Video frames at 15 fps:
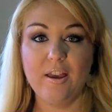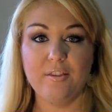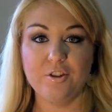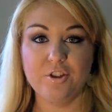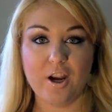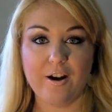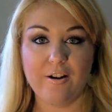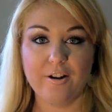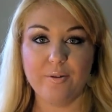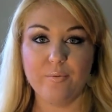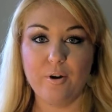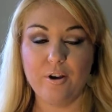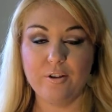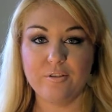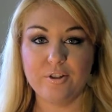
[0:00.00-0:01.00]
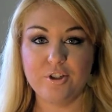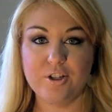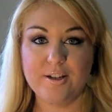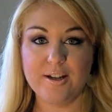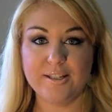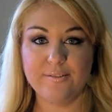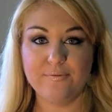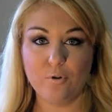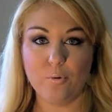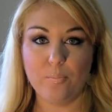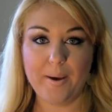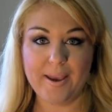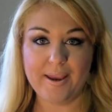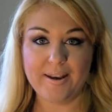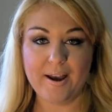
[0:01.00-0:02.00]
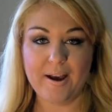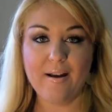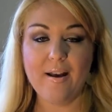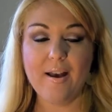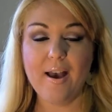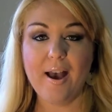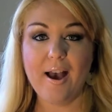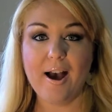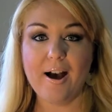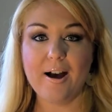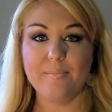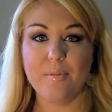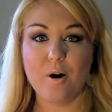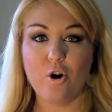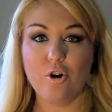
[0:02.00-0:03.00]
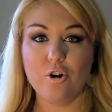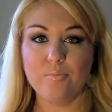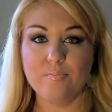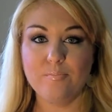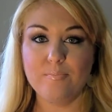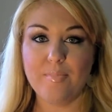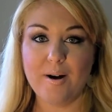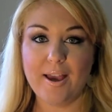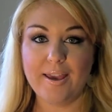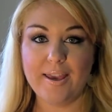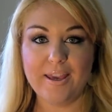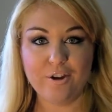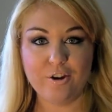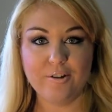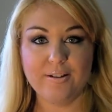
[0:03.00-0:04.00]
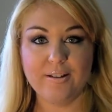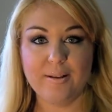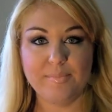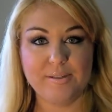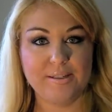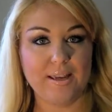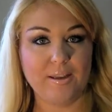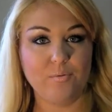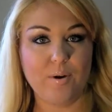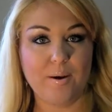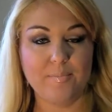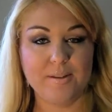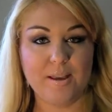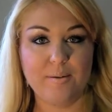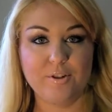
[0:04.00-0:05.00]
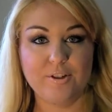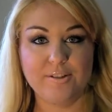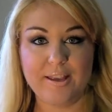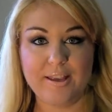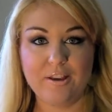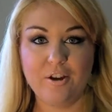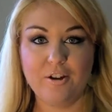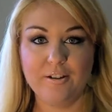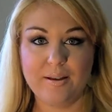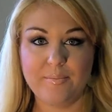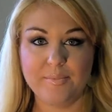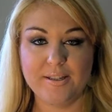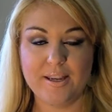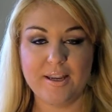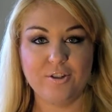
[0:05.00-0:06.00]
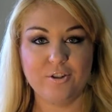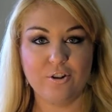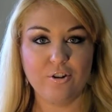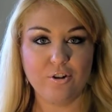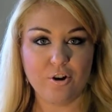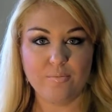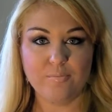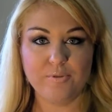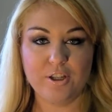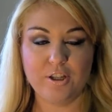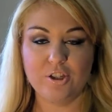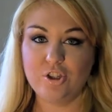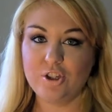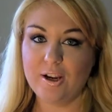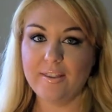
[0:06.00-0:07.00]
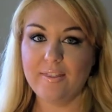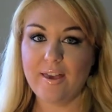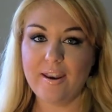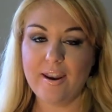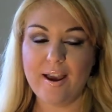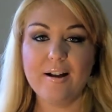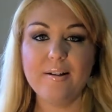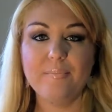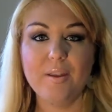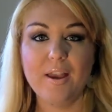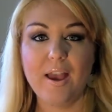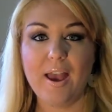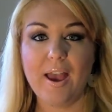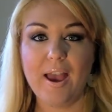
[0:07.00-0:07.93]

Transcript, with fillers: the charity work that she does for PETA um, on my Eco Glamazine website, which is ecoglamazine.com. So you can check that out.